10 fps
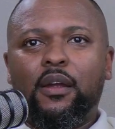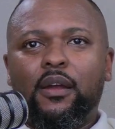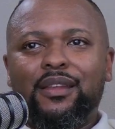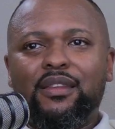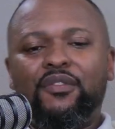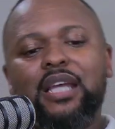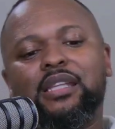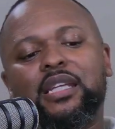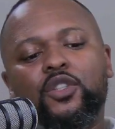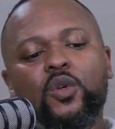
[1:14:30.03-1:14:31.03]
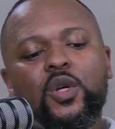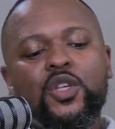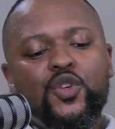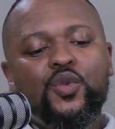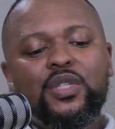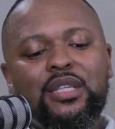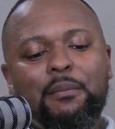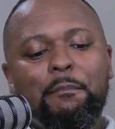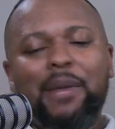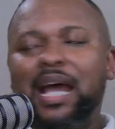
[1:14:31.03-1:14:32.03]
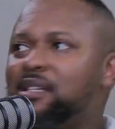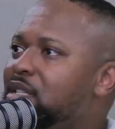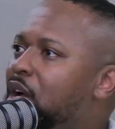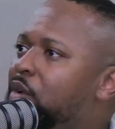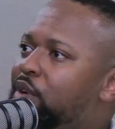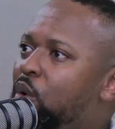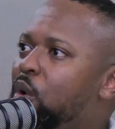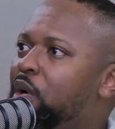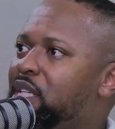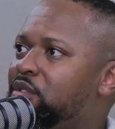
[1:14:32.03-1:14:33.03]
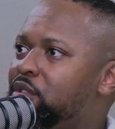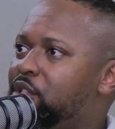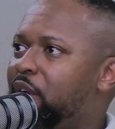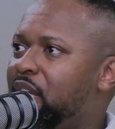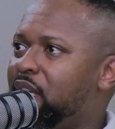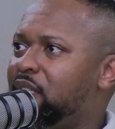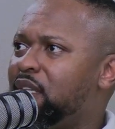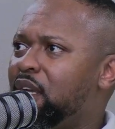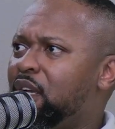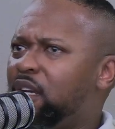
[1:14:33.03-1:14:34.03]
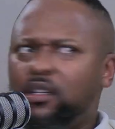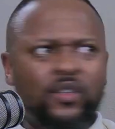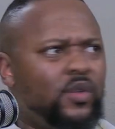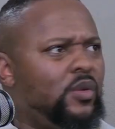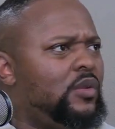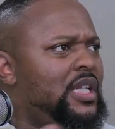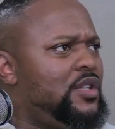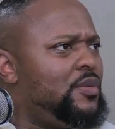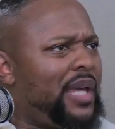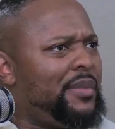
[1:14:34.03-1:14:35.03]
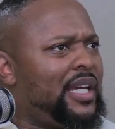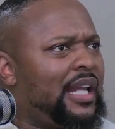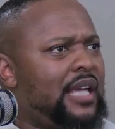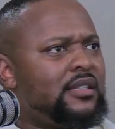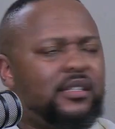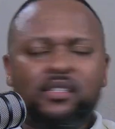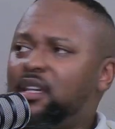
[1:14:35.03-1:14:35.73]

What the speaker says: the fact that you're using my sound recordings to train it, you need to pay me a license here.